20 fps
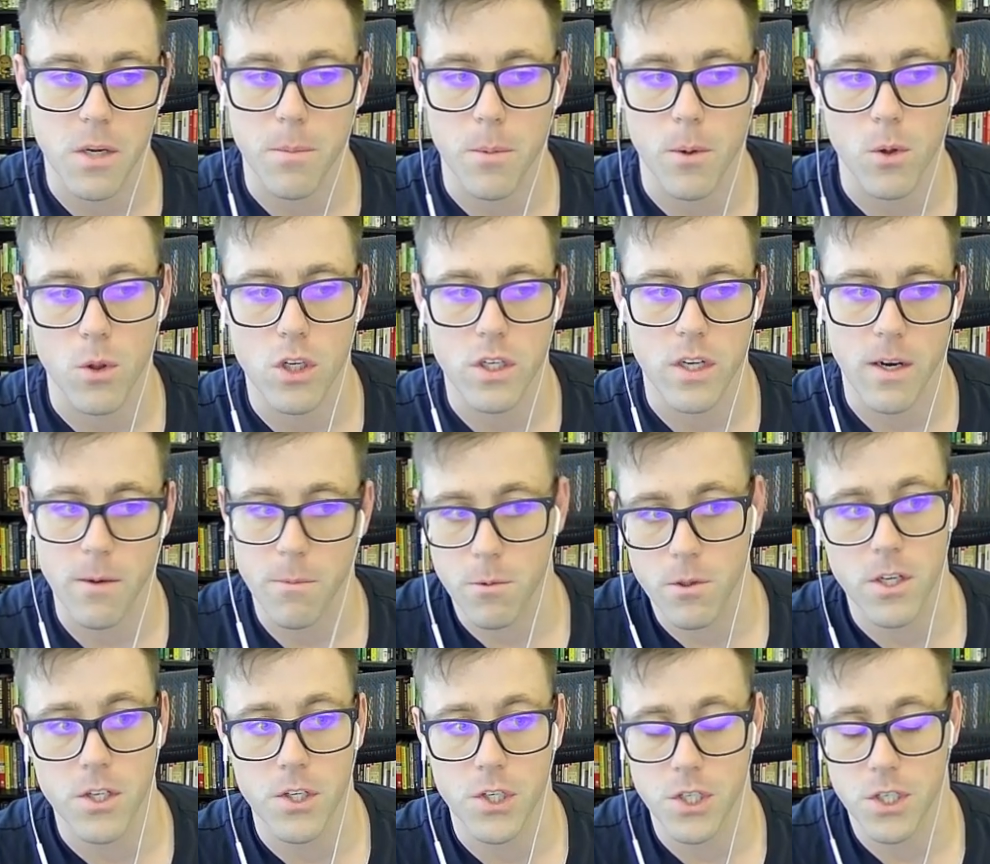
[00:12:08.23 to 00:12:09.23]
or lookup
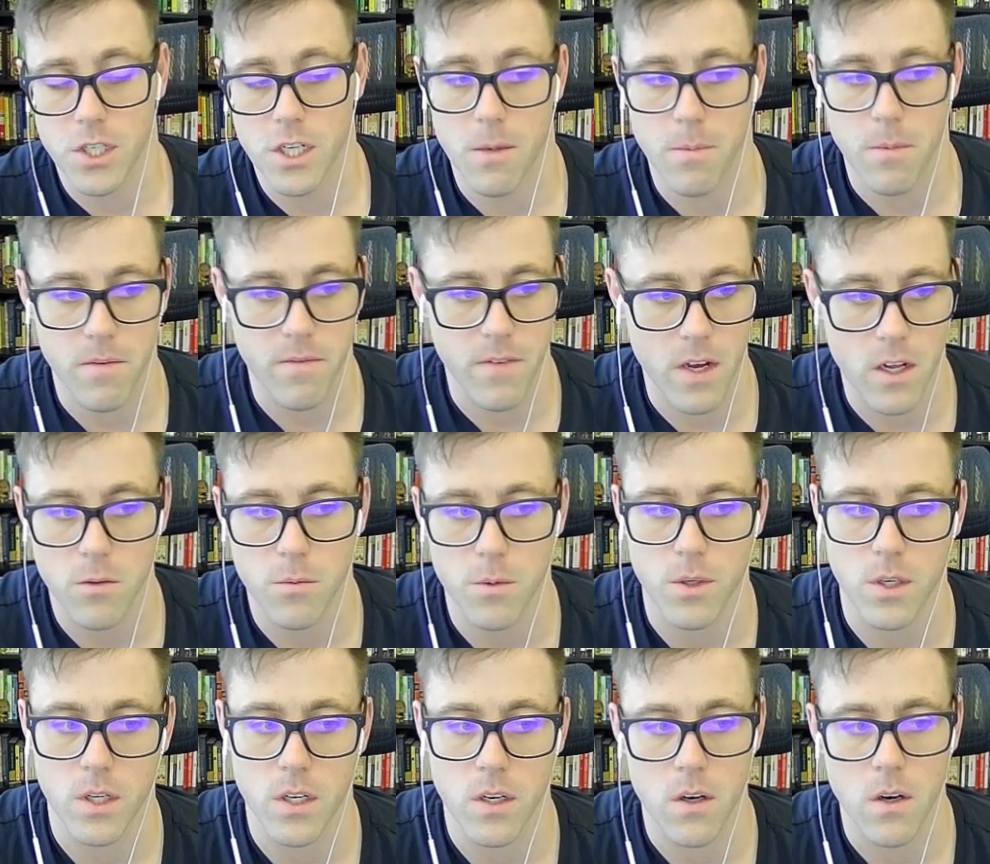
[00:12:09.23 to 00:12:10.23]
relationship available
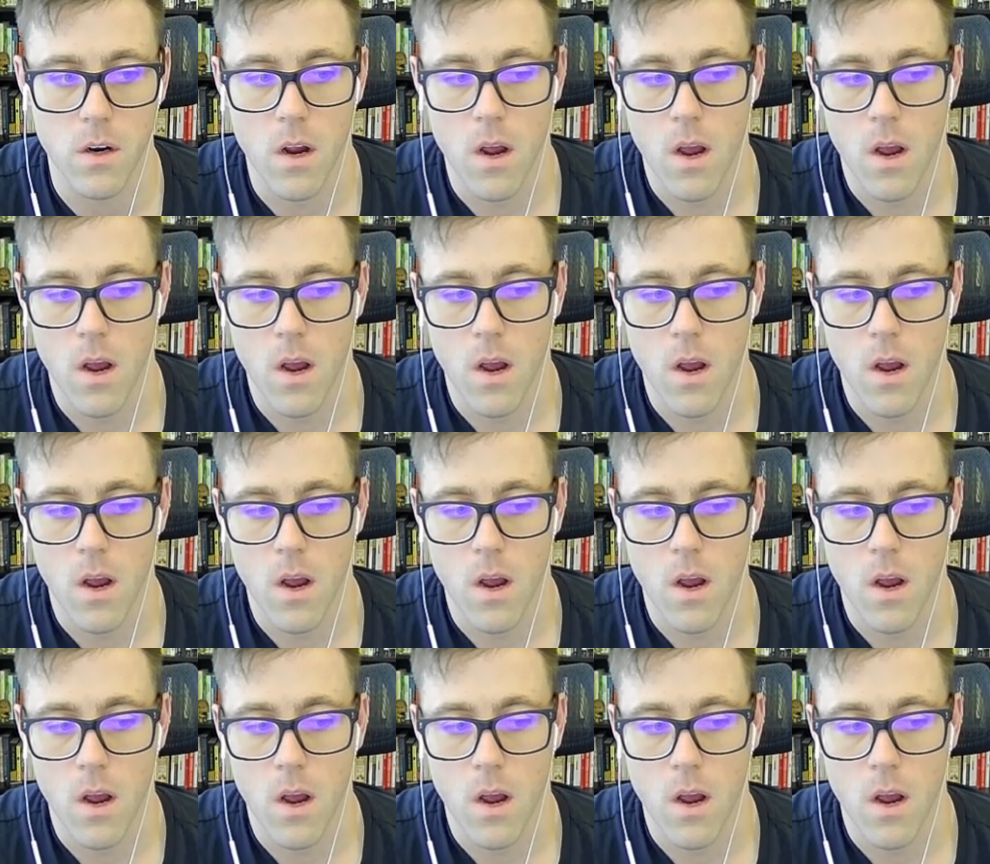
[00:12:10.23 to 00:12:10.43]
here.